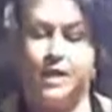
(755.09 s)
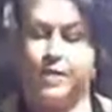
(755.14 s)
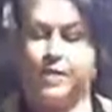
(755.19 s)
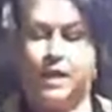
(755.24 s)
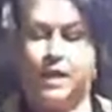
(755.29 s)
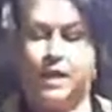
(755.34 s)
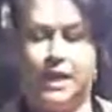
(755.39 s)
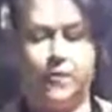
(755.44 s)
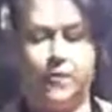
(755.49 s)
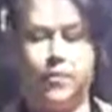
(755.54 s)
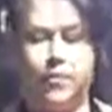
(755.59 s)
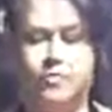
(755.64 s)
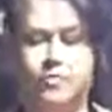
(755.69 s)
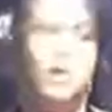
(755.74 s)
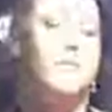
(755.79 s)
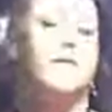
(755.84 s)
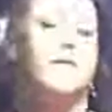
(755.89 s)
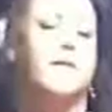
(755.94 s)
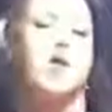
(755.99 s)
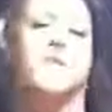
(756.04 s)
They would eat what was
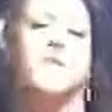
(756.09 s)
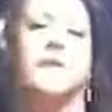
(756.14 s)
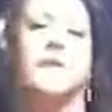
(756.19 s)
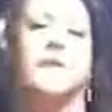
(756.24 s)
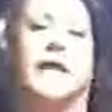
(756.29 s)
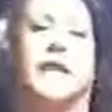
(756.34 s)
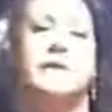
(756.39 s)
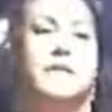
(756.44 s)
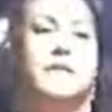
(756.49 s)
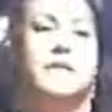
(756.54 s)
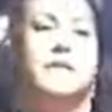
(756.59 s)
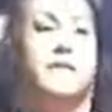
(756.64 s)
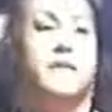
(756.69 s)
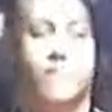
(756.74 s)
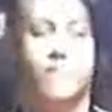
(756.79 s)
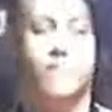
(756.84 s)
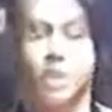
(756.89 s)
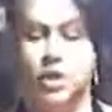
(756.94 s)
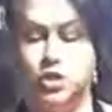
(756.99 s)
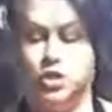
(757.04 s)
on their plates and
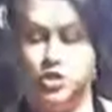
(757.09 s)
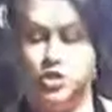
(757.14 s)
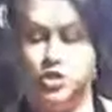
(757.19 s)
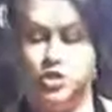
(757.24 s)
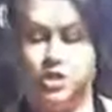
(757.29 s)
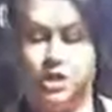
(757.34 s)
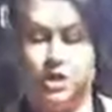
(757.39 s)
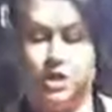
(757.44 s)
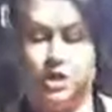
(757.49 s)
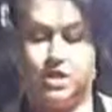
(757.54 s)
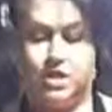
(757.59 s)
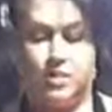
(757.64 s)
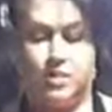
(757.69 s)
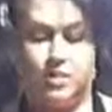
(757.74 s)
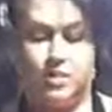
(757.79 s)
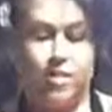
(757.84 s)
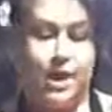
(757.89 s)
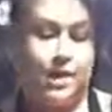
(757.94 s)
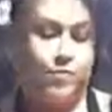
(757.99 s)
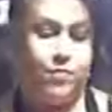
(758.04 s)
then finish the
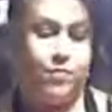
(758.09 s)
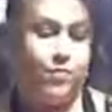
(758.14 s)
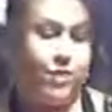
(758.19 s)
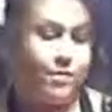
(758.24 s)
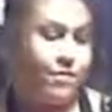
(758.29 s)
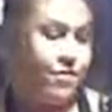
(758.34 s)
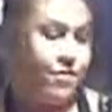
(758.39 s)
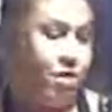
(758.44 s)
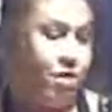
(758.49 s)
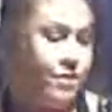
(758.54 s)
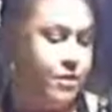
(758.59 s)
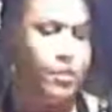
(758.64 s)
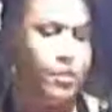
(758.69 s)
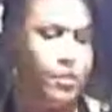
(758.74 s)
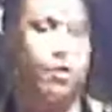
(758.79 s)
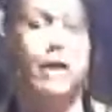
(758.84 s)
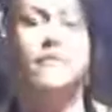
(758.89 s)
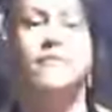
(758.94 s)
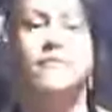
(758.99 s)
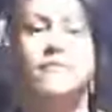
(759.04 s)
bread with all the
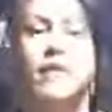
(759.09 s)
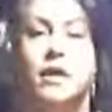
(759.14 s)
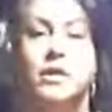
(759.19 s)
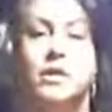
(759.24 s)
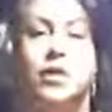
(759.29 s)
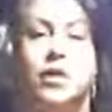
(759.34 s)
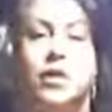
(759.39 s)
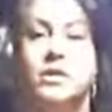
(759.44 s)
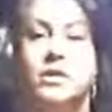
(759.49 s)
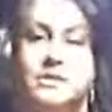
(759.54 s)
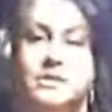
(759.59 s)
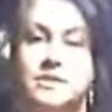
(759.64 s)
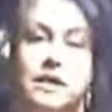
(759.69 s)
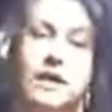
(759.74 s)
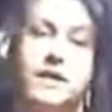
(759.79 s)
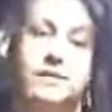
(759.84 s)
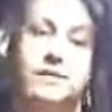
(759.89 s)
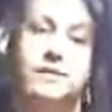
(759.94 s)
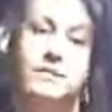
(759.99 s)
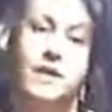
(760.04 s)
gravy and goodness
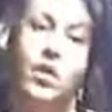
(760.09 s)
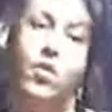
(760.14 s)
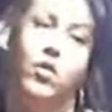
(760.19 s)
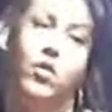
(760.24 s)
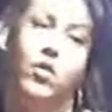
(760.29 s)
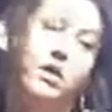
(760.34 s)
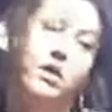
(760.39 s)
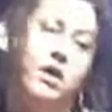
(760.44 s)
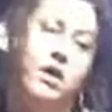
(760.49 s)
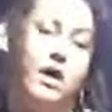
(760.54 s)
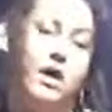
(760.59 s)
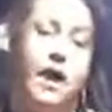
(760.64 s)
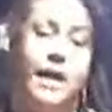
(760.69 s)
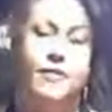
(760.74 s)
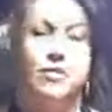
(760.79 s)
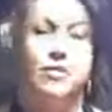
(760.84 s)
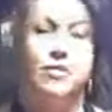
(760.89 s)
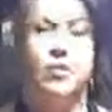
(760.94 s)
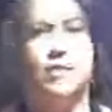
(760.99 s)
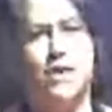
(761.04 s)
in it. So
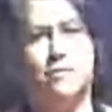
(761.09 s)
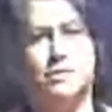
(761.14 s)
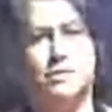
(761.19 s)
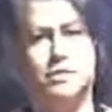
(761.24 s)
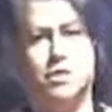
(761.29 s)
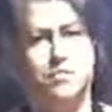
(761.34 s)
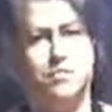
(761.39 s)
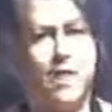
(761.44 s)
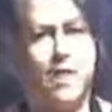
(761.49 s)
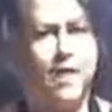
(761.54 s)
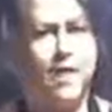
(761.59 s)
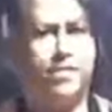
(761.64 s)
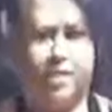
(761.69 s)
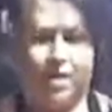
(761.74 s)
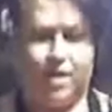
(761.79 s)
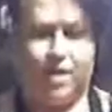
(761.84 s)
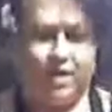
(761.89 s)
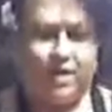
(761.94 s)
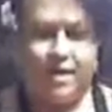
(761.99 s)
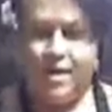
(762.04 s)
I don't know if that was such a bad
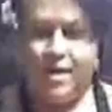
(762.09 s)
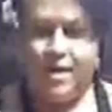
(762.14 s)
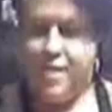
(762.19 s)
thing.